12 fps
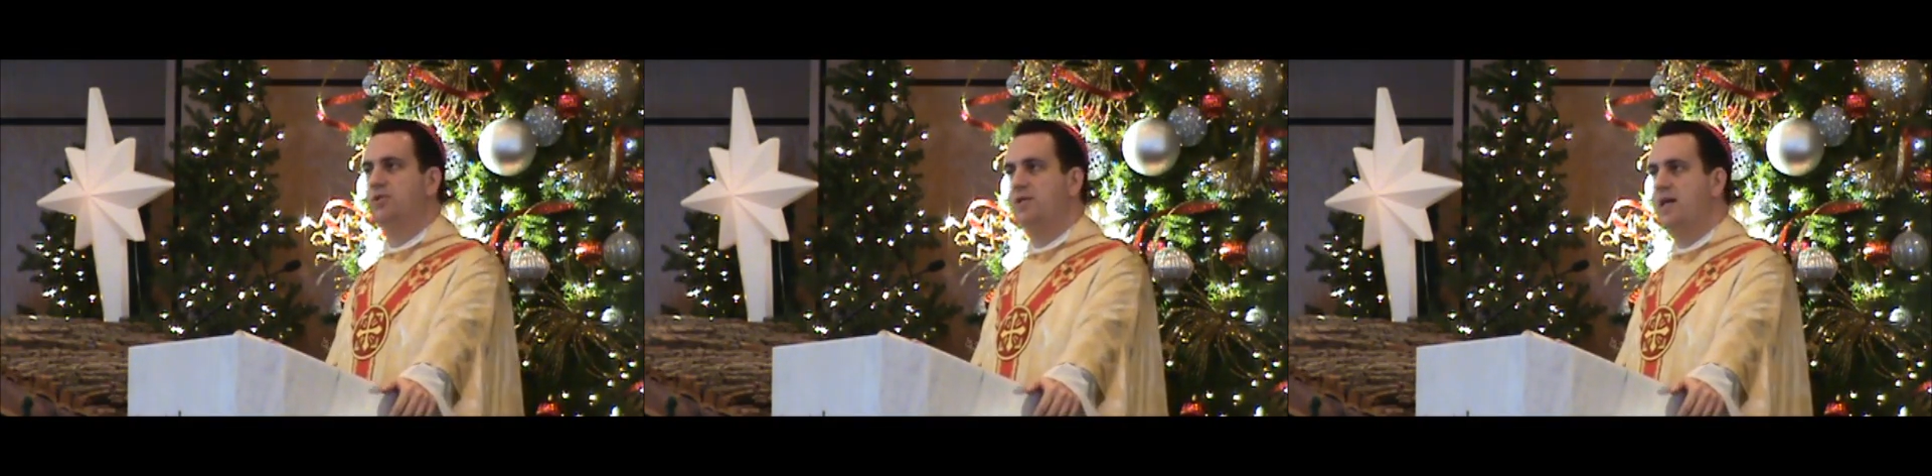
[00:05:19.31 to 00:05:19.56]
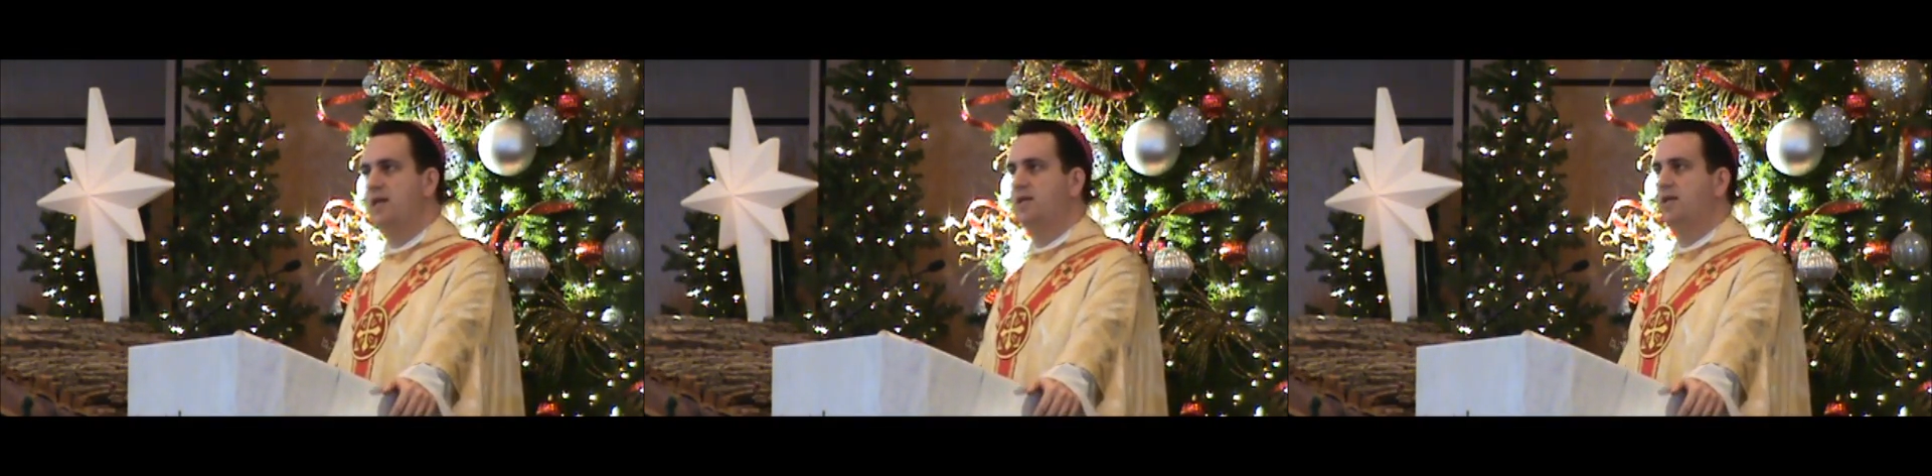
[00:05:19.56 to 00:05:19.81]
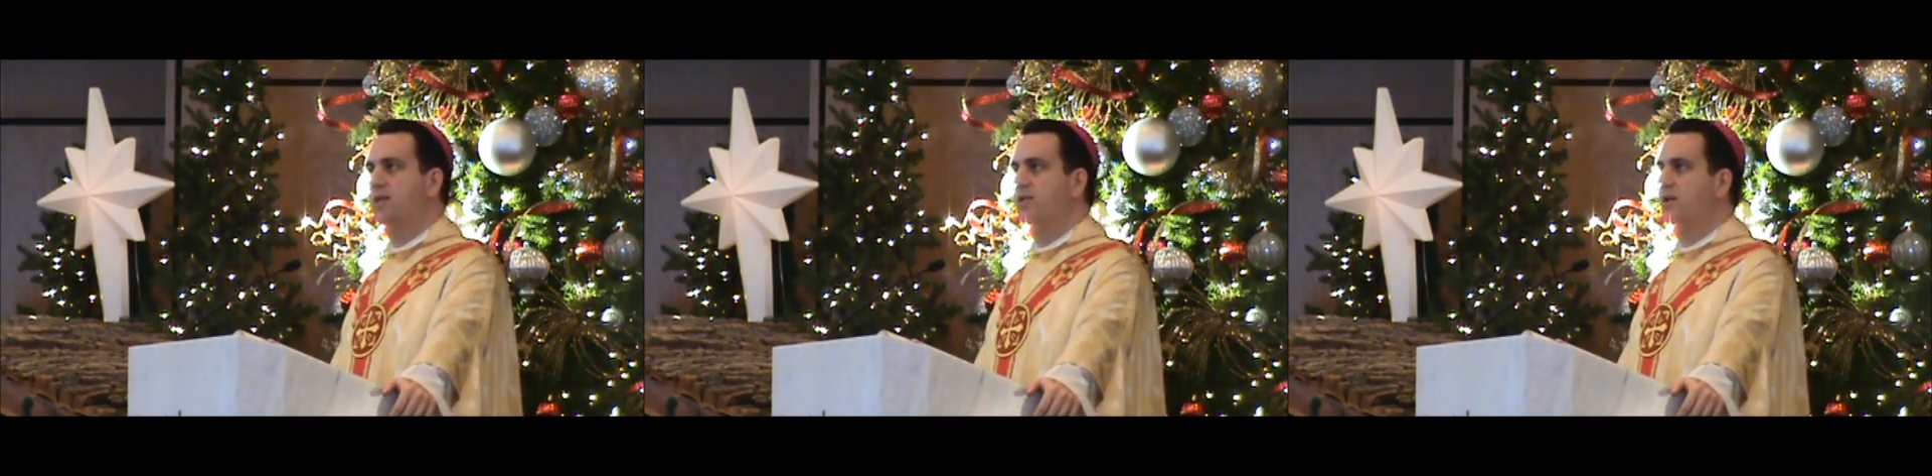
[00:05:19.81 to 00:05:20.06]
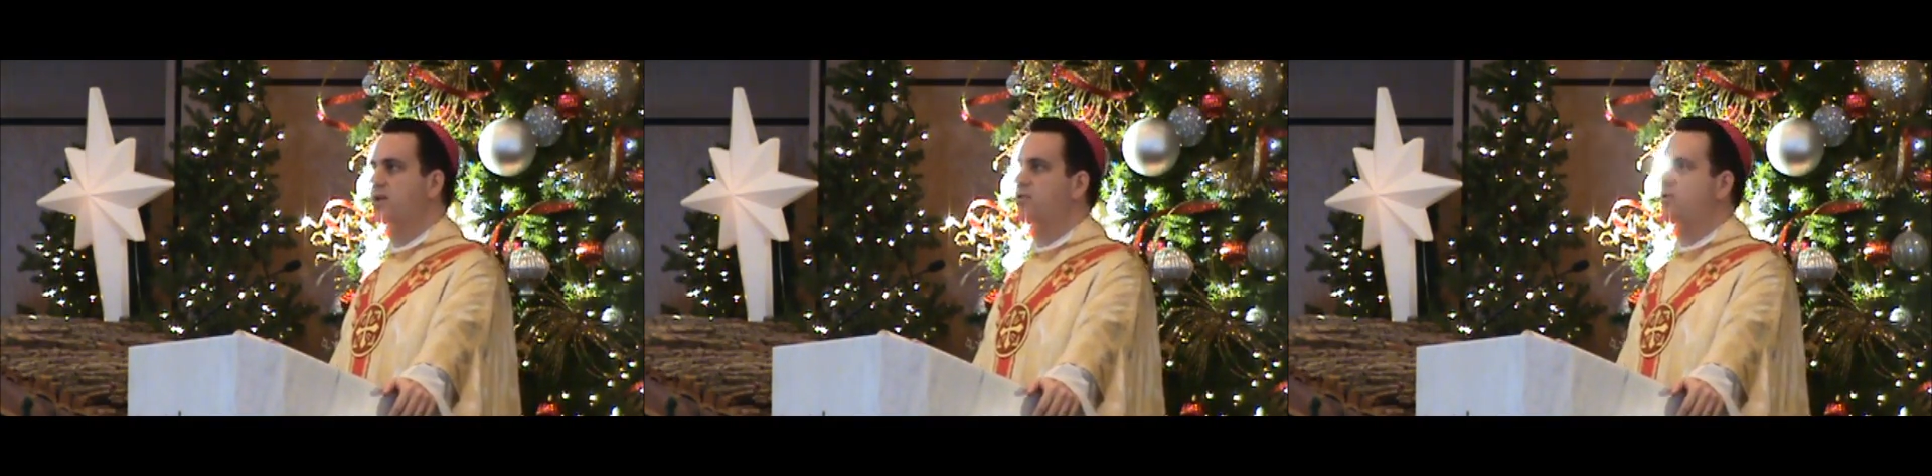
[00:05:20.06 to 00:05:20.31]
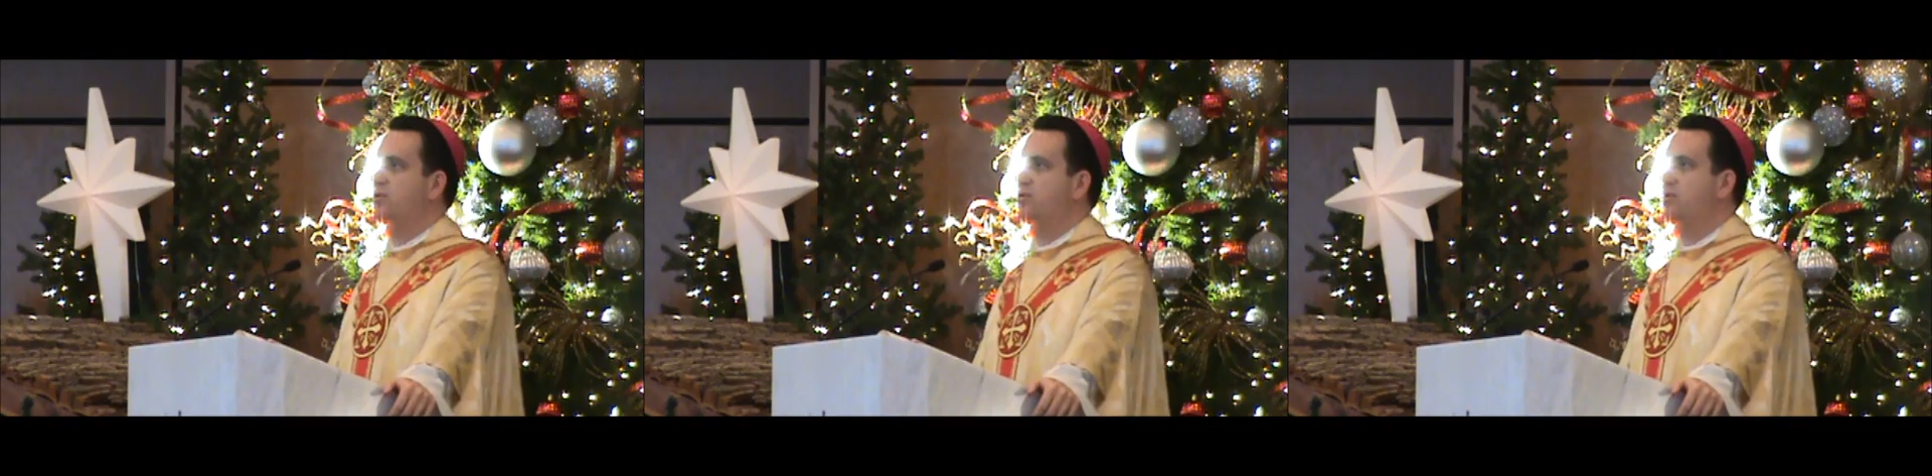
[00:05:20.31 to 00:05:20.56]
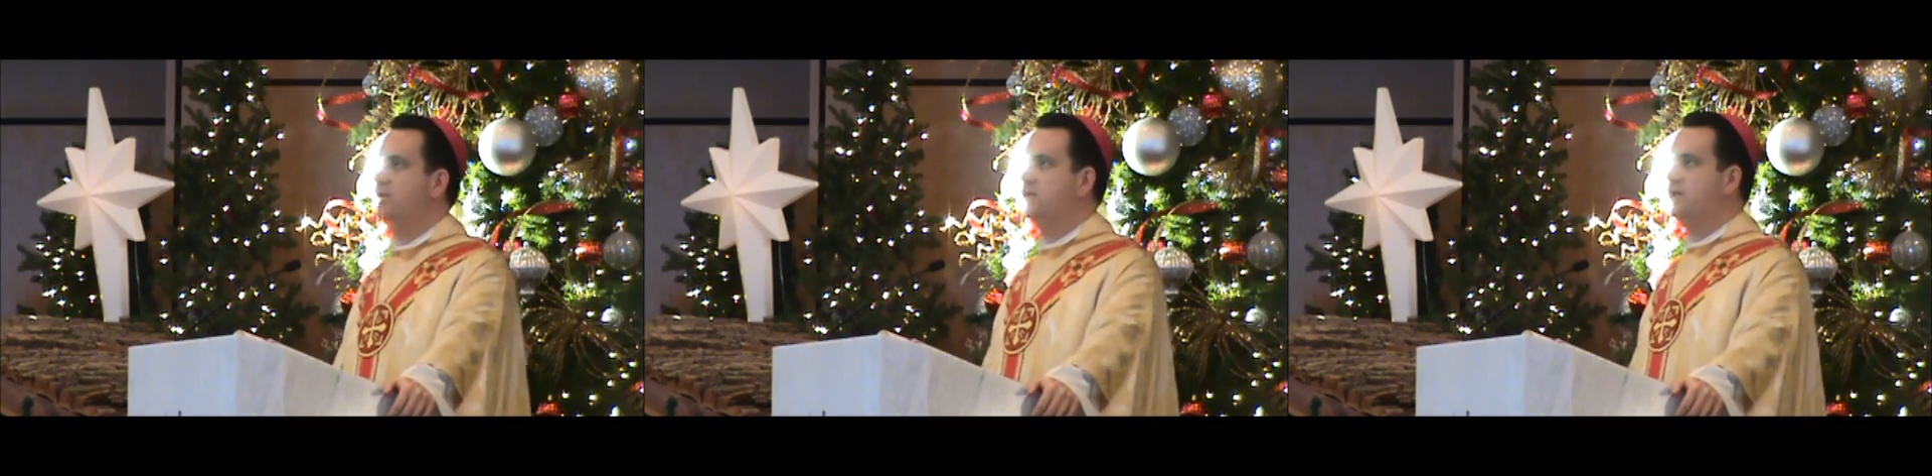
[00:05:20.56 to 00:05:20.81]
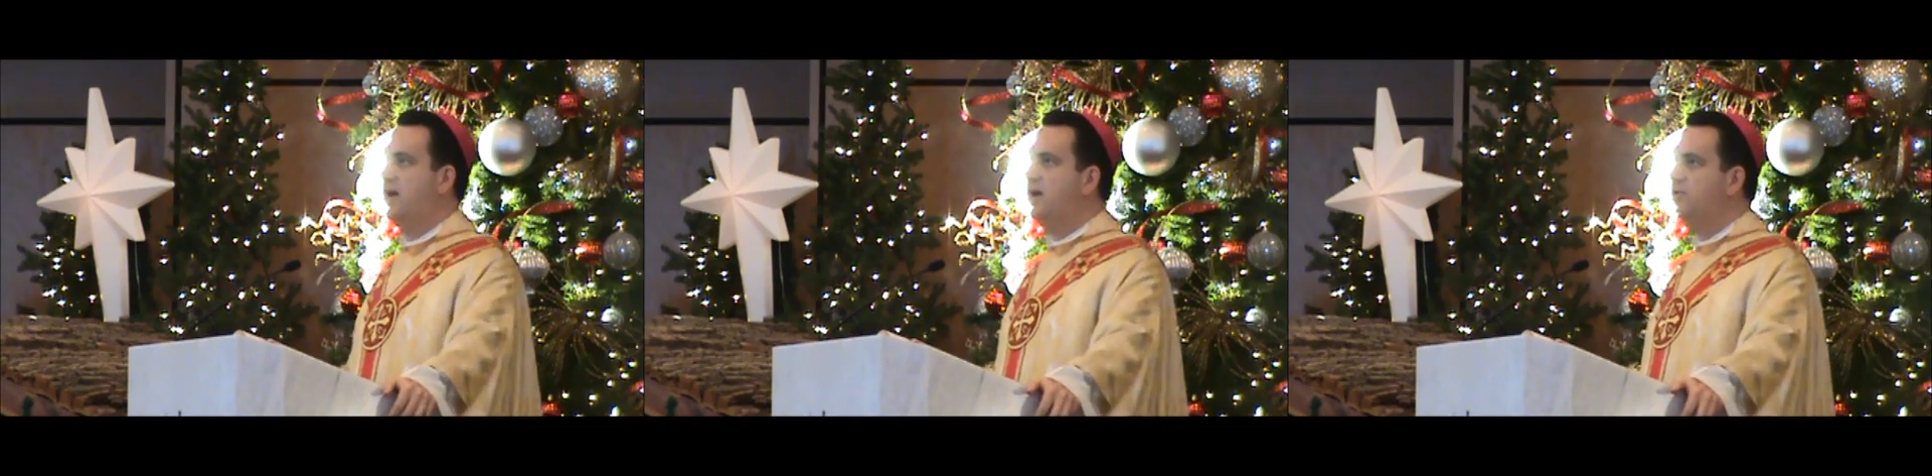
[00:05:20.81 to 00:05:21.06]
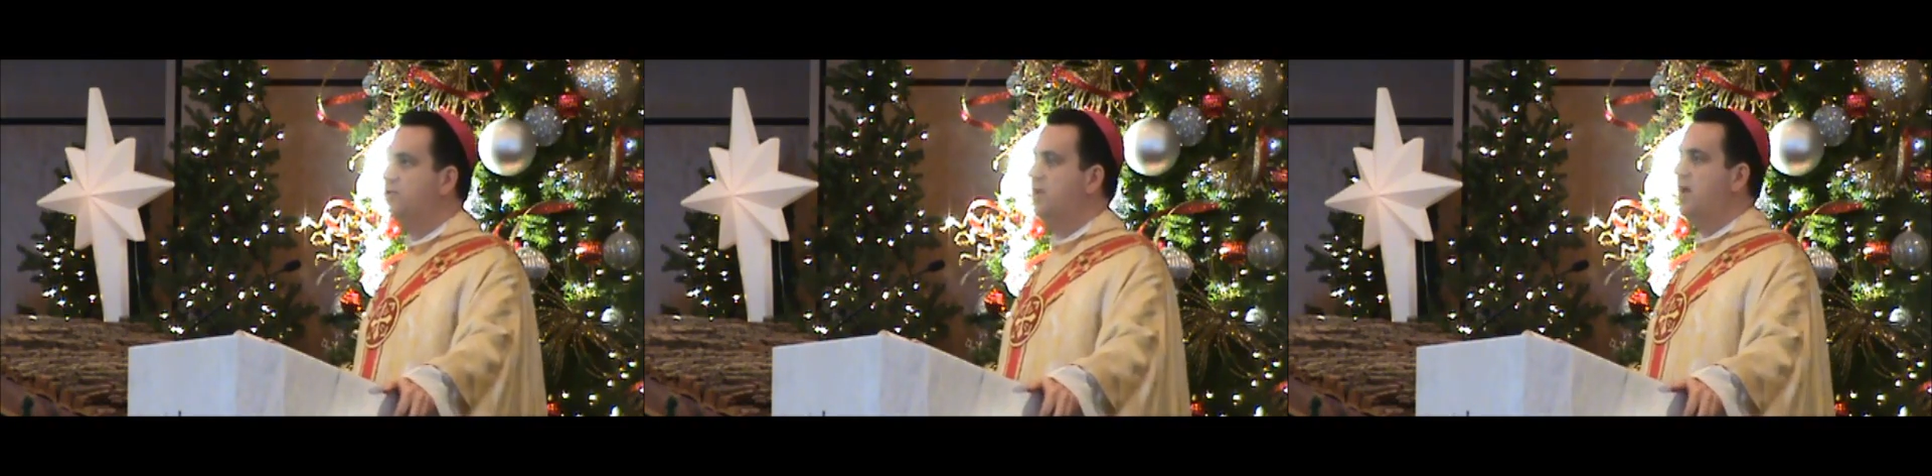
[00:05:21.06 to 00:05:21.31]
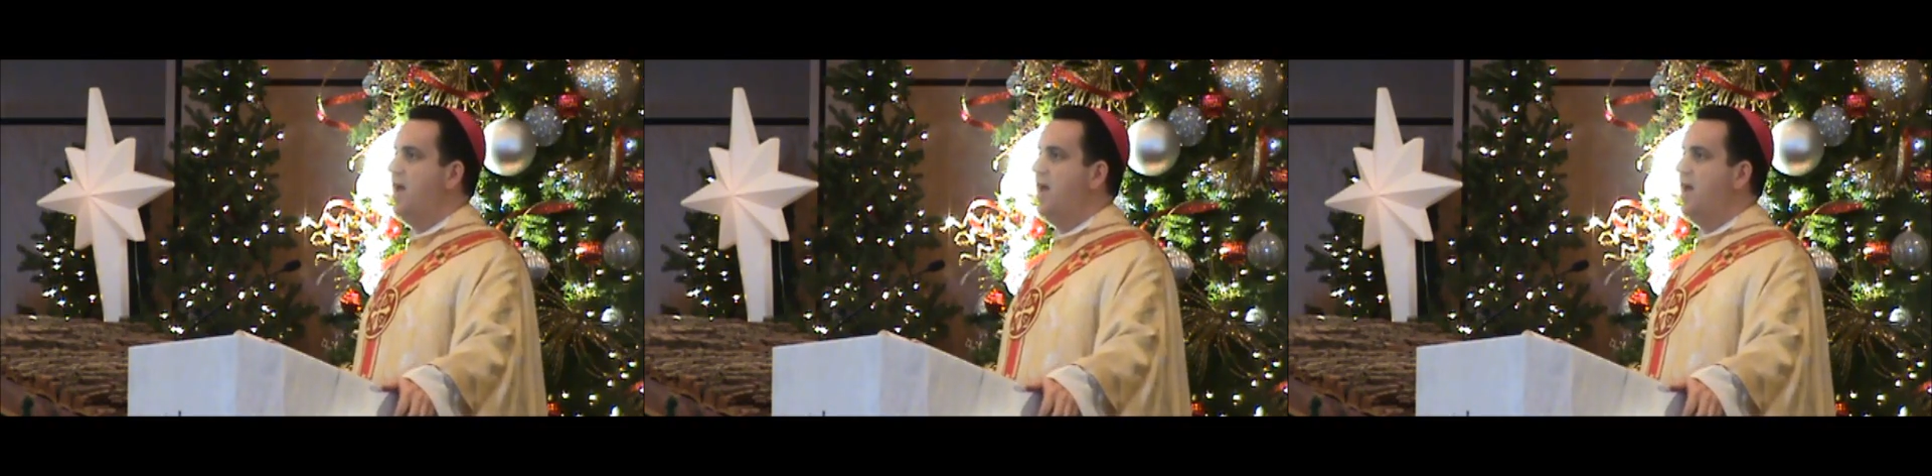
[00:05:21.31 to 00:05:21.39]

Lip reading: standing at the entrance to his house,